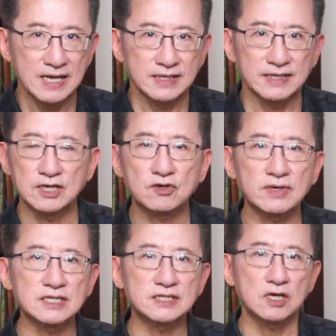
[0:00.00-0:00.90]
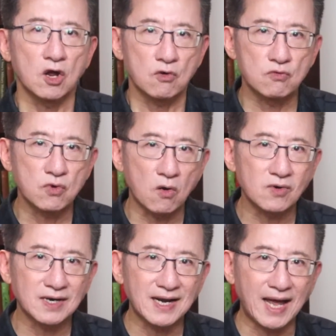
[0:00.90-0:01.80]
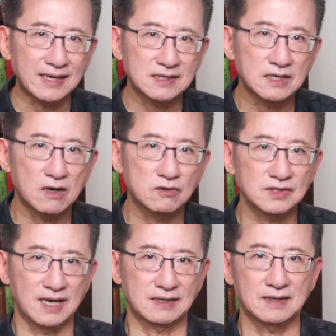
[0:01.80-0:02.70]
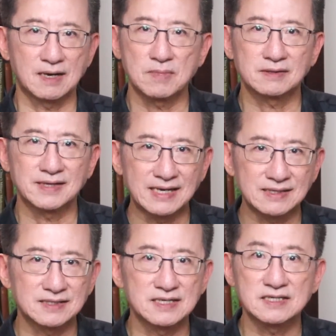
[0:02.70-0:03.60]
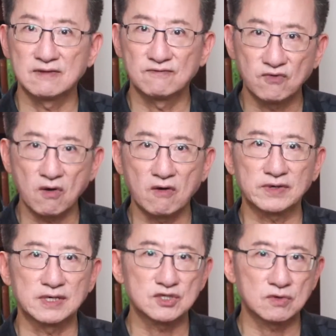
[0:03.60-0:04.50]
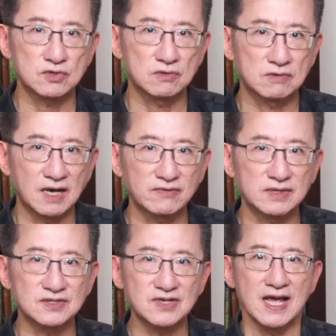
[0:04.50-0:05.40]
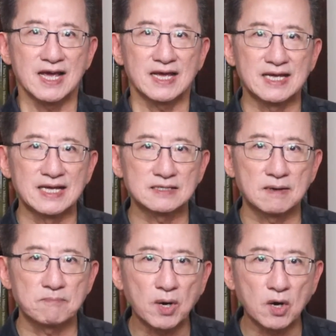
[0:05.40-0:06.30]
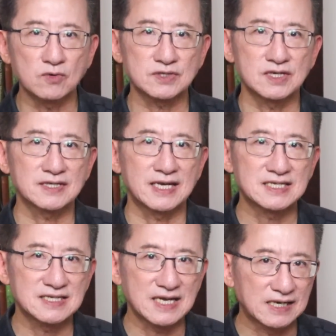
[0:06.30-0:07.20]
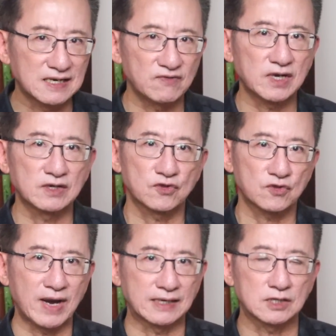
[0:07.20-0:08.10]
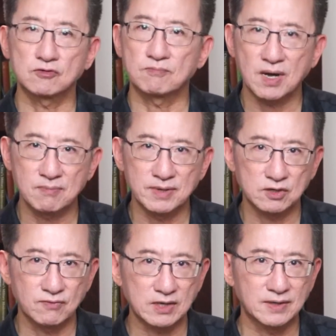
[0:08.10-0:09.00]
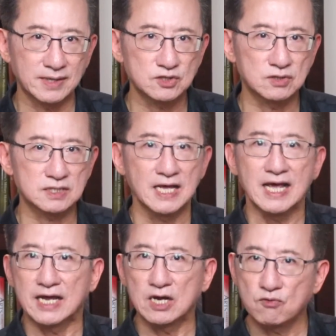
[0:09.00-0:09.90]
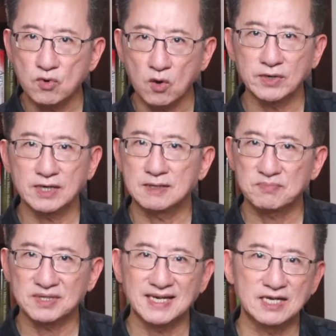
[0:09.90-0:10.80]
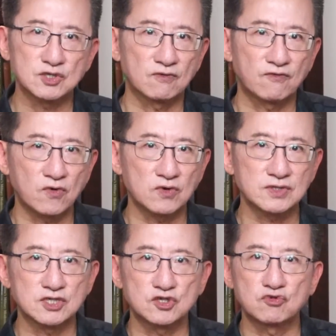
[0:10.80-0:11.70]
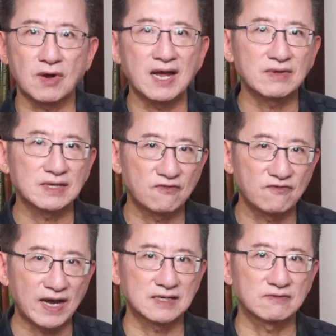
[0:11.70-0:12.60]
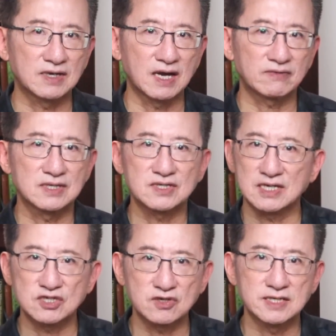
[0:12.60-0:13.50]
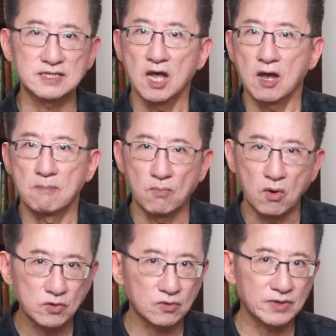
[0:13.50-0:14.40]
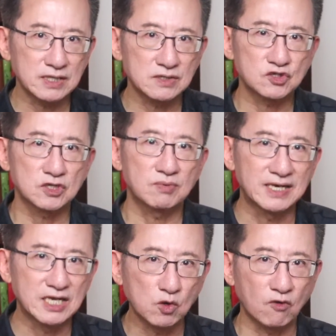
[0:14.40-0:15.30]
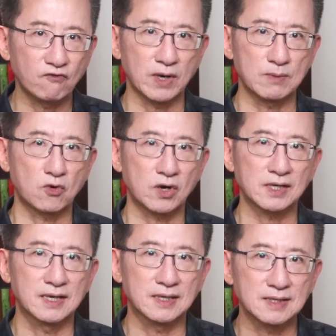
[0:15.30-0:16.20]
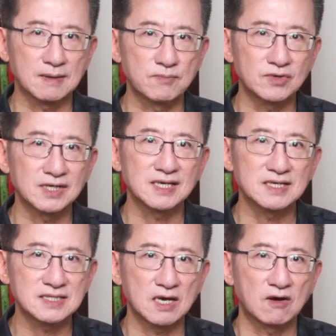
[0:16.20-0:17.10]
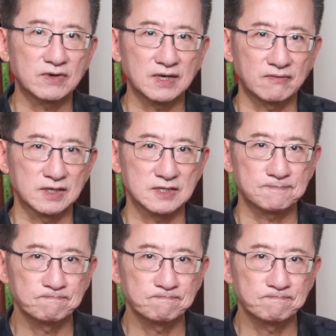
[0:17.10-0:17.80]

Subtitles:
The increasing rogue-like conduct among entities involved in social governance poses a significant threat to public regulations, eroding the potential forces driving effective governance such as moral leadership, legal framework, and community self-governance.